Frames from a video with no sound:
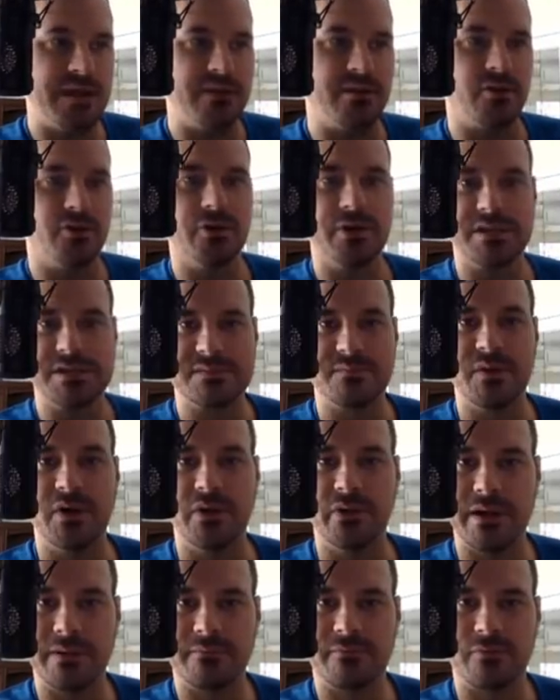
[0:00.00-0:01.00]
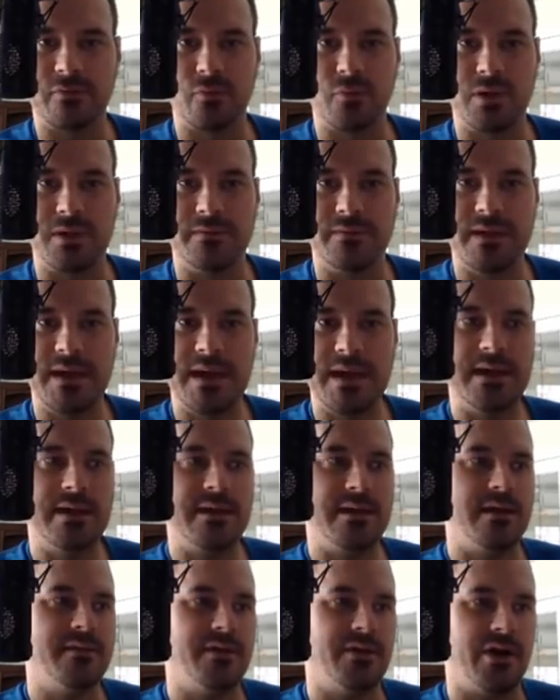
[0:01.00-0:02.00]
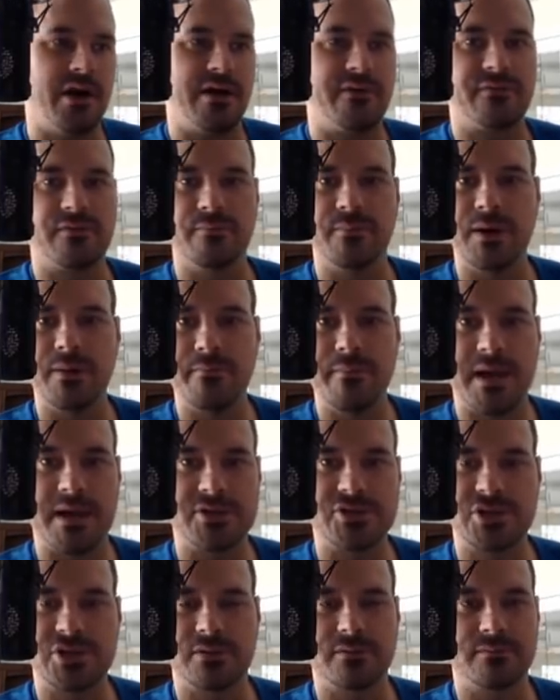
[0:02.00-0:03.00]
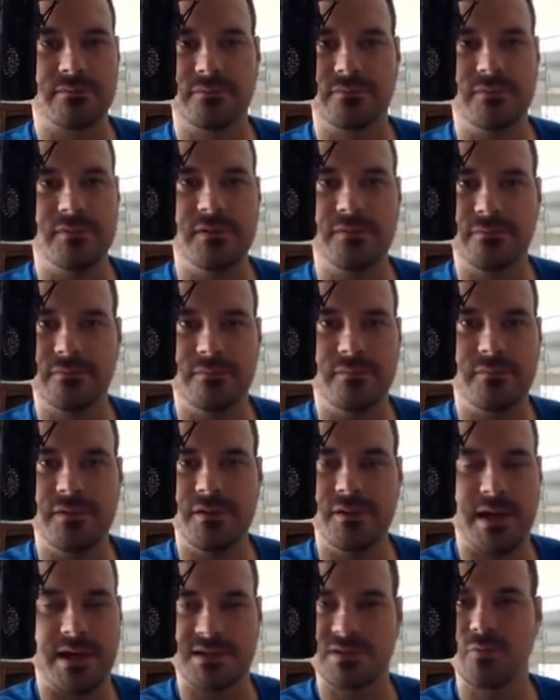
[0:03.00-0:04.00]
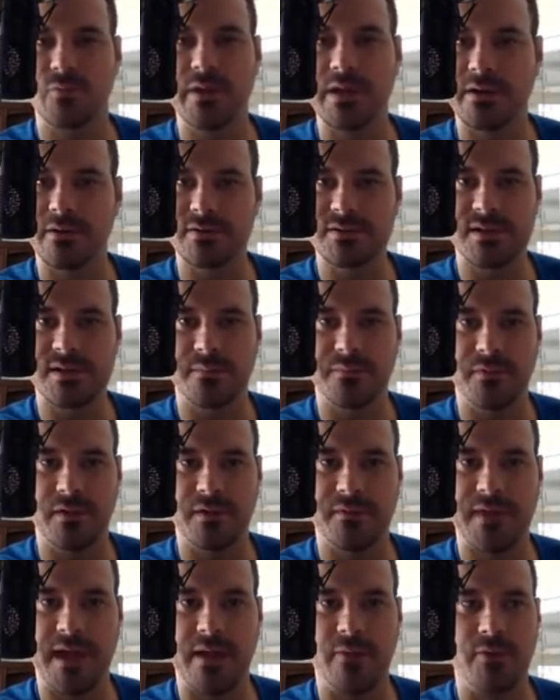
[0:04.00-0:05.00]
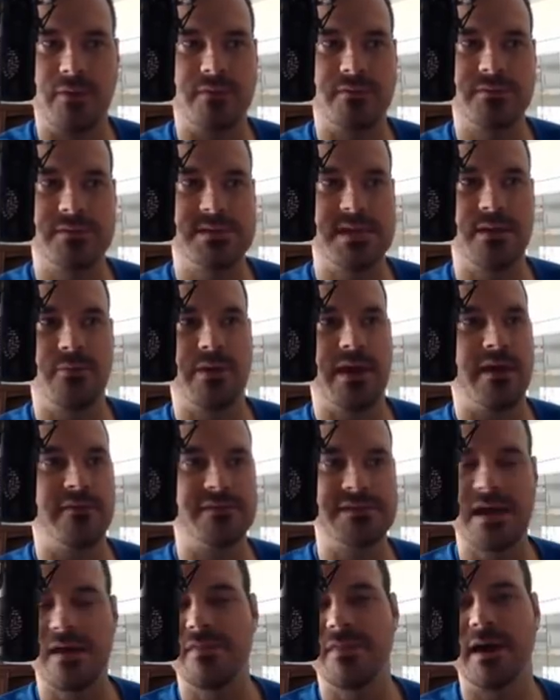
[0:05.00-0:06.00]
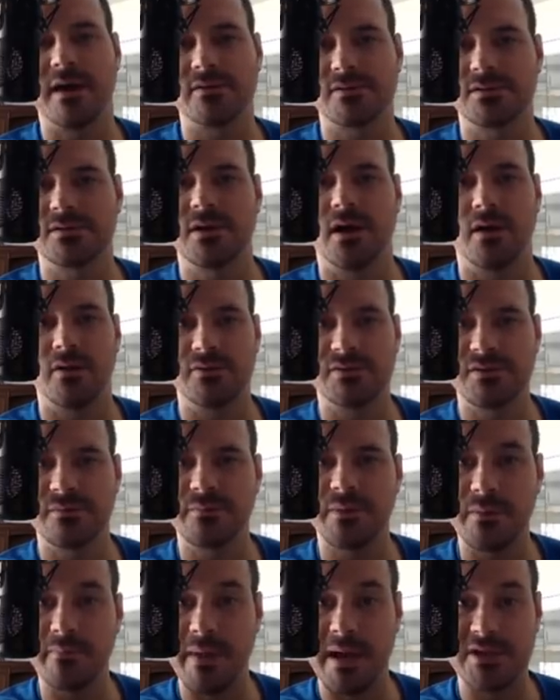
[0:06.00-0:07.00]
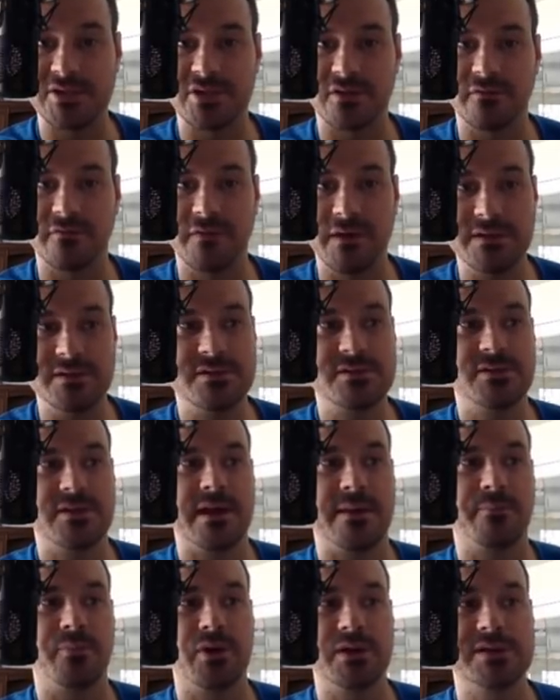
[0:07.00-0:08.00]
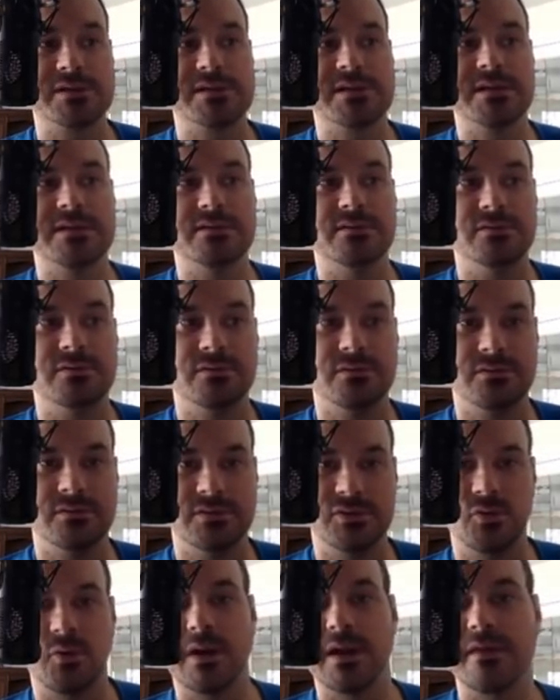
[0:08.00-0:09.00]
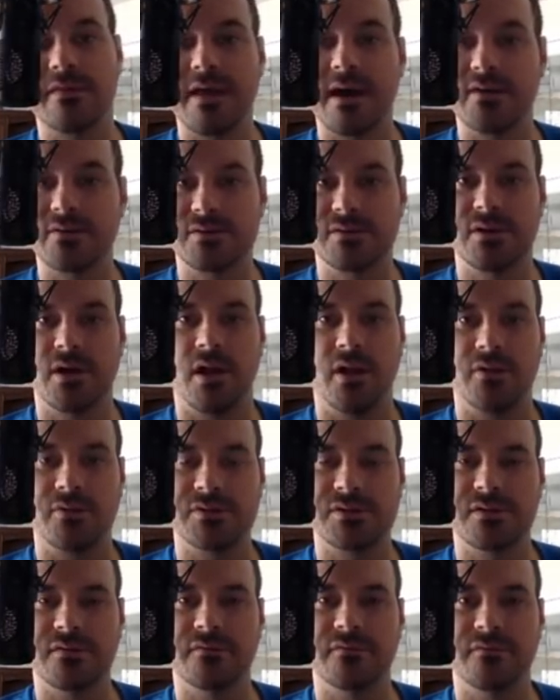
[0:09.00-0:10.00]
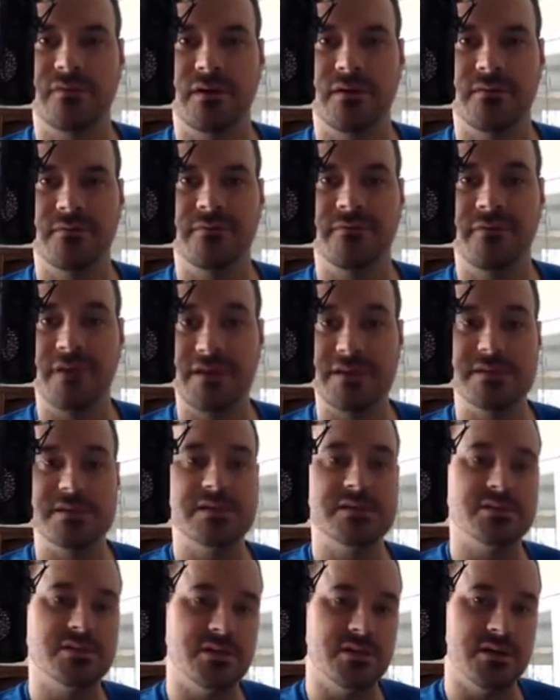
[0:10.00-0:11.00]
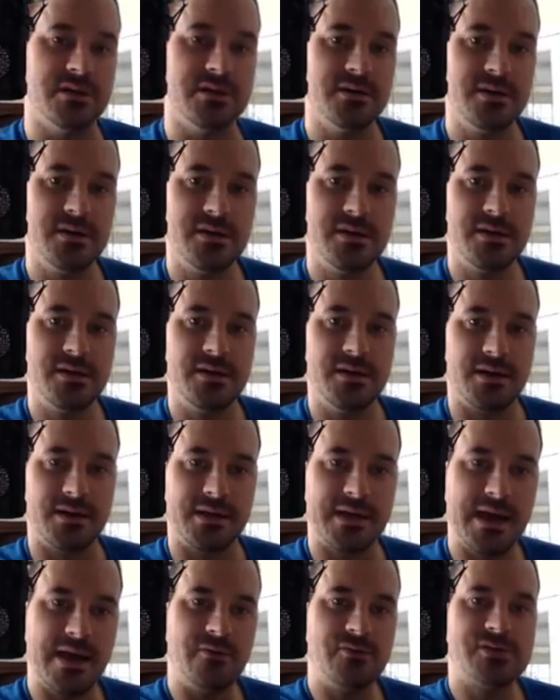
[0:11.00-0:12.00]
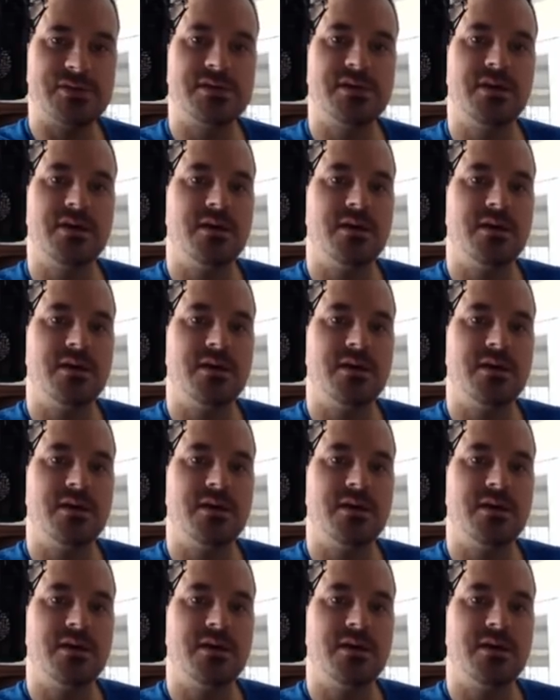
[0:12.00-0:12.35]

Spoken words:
earnings build up for one day, and then offer bump matching the next week or something like that with, say, we have $10,000 of bump matching funds, so that brings in $20,000 of funds into the accounts.